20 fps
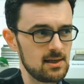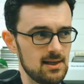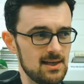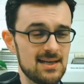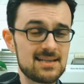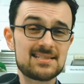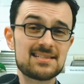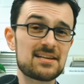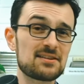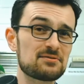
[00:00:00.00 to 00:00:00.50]

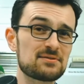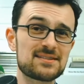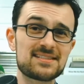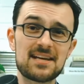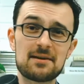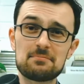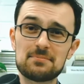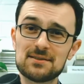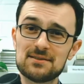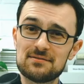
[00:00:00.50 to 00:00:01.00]
Here's another
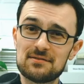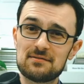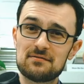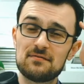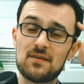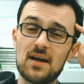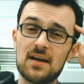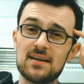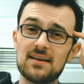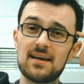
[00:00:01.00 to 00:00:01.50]
example of a
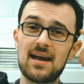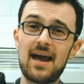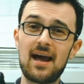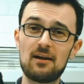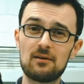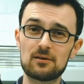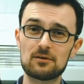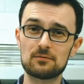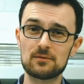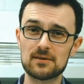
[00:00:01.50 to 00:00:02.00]
fun
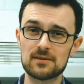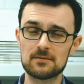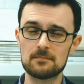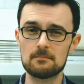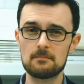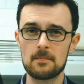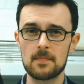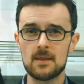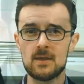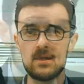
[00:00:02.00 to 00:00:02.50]
algorithm.